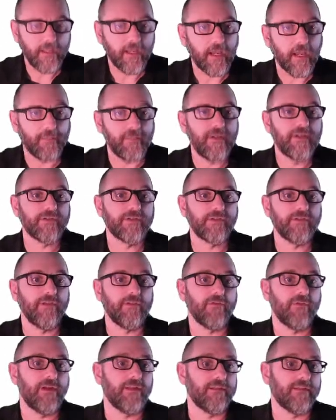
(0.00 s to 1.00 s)
Here's
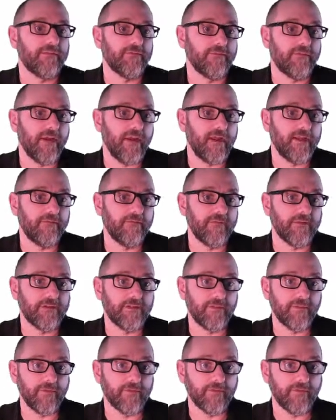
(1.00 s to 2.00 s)
another way to define a very
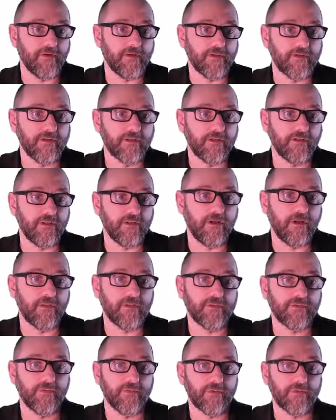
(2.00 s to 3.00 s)
similar function. I'll call
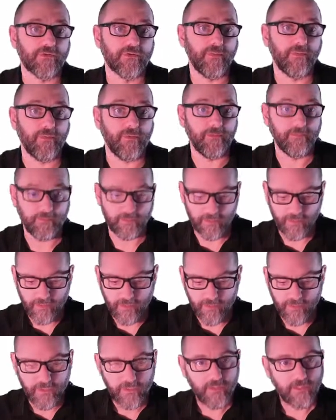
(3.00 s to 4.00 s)
this one triple.
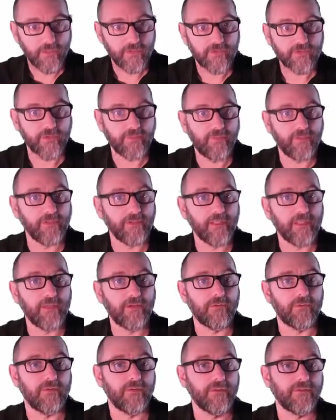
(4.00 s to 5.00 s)
Triple
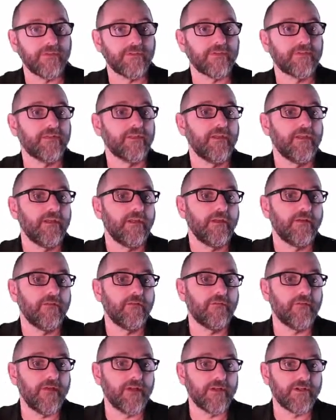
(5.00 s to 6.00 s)
equals
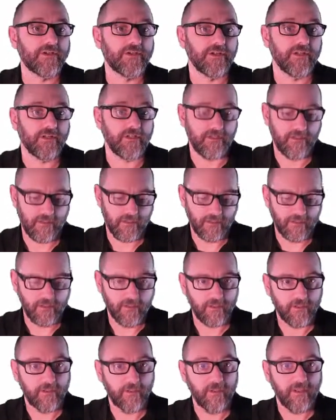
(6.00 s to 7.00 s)
function
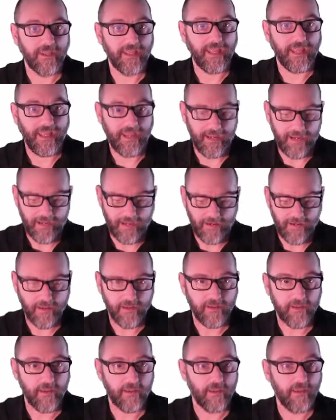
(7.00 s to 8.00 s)
a
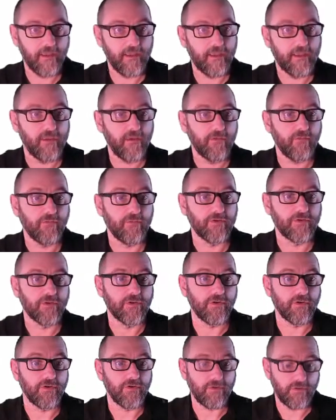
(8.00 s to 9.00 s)

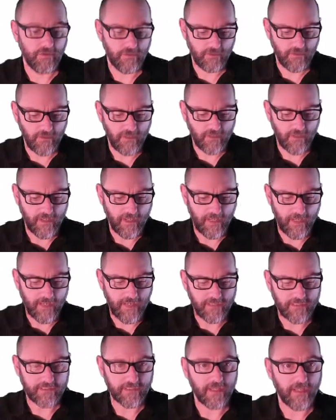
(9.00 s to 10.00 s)
return
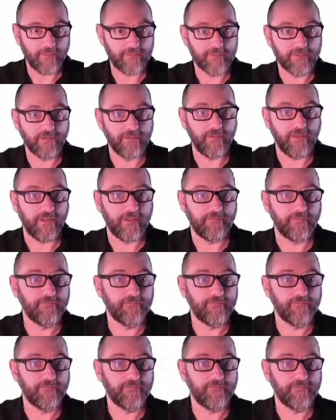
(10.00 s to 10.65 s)
a times 3.